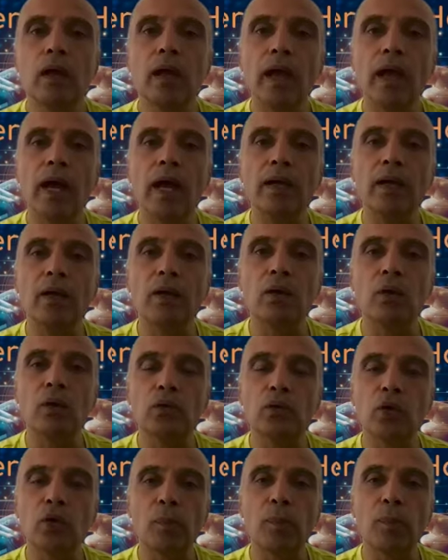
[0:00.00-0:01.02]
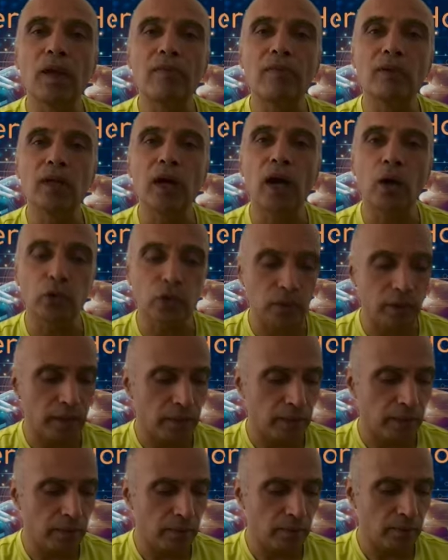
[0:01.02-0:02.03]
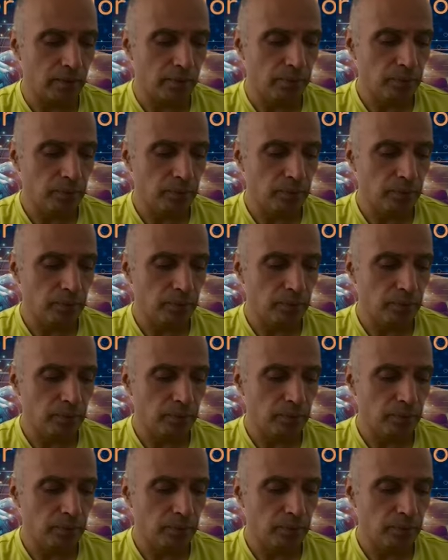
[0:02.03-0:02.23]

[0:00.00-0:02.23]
And who's going to pay for the house rent?